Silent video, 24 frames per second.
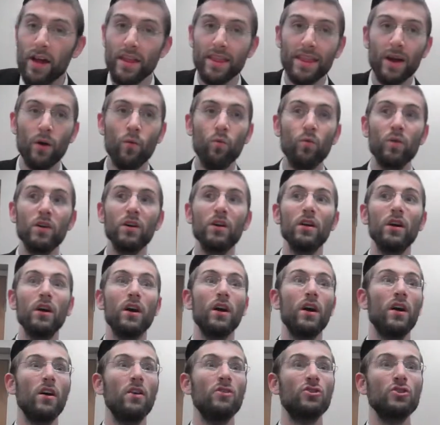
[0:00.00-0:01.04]
then we
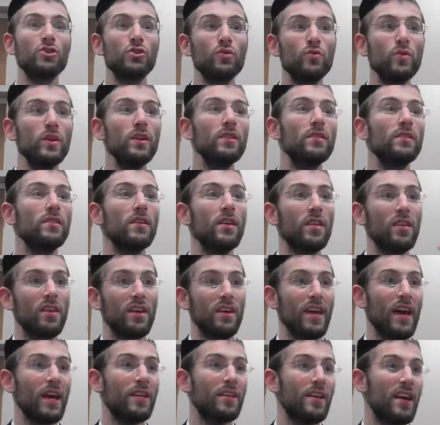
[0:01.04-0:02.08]
treat the
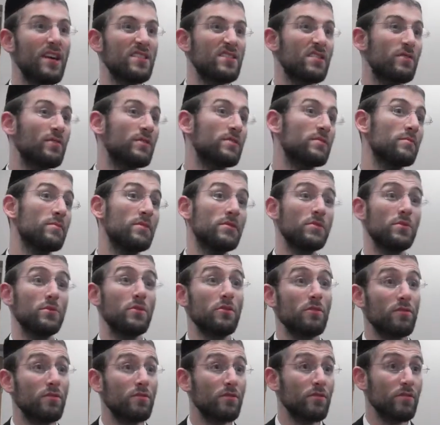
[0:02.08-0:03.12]
get as if it's
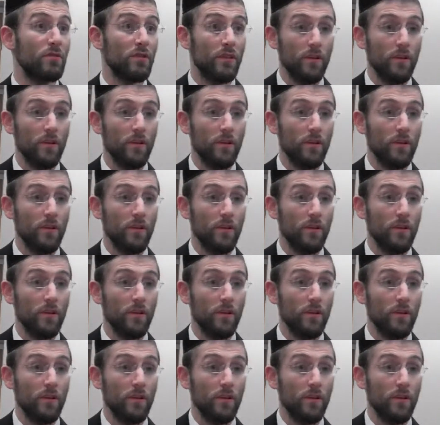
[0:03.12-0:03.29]
Mezuyif.